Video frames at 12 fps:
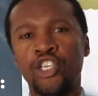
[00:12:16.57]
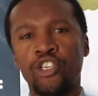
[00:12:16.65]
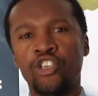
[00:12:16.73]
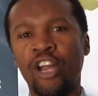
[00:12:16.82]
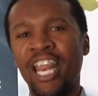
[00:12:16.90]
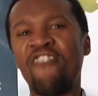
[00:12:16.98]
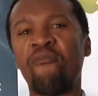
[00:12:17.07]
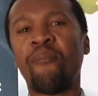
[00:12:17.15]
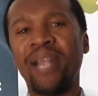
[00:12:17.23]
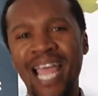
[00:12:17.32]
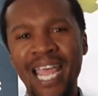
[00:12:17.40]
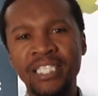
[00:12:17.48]
not have
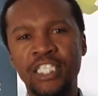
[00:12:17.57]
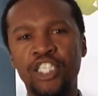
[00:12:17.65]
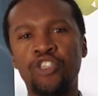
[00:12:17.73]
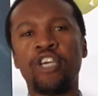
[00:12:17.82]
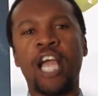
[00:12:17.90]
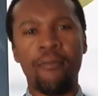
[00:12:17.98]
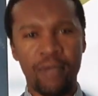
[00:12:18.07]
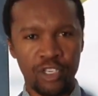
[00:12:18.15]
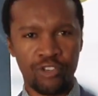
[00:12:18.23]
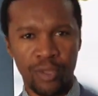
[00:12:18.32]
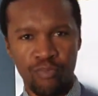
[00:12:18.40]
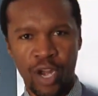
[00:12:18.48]
planned to come into
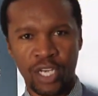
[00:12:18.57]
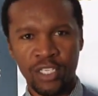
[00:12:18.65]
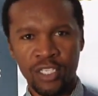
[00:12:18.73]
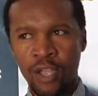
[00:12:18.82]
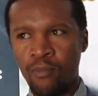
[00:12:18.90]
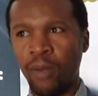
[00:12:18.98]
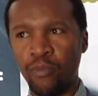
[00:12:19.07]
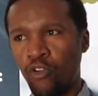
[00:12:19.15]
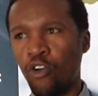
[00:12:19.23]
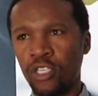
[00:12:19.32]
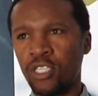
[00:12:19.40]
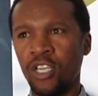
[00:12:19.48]
the practice, but
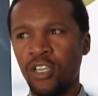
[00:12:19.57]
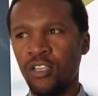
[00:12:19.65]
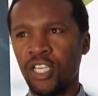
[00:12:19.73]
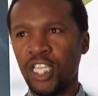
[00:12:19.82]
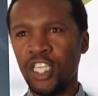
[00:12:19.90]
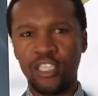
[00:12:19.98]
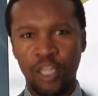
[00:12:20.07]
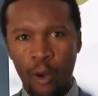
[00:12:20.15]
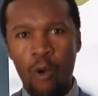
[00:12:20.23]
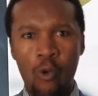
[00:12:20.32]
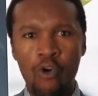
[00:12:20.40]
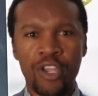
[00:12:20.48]
because they
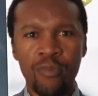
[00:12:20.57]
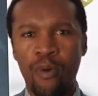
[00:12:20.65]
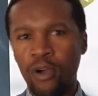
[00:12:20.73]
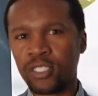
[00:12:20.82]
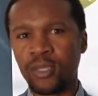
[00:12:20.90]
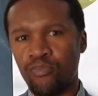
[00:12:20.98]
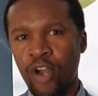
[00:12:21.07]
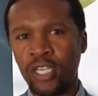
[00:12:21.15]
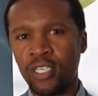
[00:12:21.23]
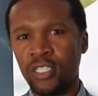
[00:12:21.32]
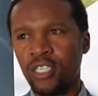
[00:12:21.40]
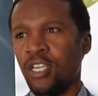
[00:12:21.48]
were walking past the
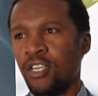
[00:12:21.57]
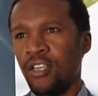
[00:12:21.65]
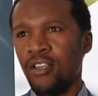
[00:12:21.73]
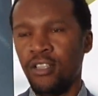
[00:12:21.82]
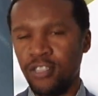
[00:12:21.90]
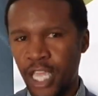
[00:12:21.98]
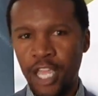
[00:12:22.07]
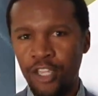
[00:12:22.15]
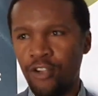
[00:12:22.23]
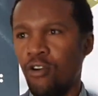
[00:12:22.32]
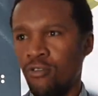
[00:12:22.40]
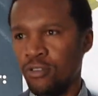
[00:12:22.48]
practice, there you
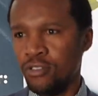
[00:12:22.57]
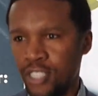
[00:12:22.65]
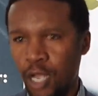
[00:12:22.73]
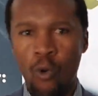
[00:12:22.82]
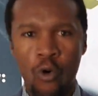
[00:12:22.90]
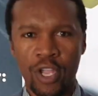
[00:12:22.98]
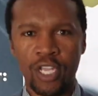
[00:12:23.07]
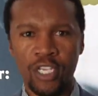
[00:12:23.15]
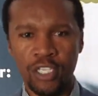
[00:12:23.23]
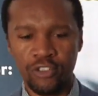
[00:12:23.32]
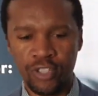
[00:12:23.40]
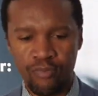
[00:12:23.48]
go, they're walking
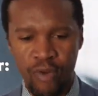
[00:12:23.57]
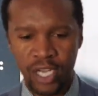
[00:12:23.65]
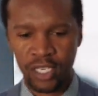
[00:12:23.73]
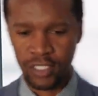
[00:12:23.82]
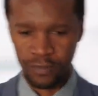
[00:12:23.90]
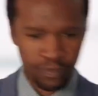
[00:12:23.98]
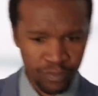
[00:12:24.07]
into the practice.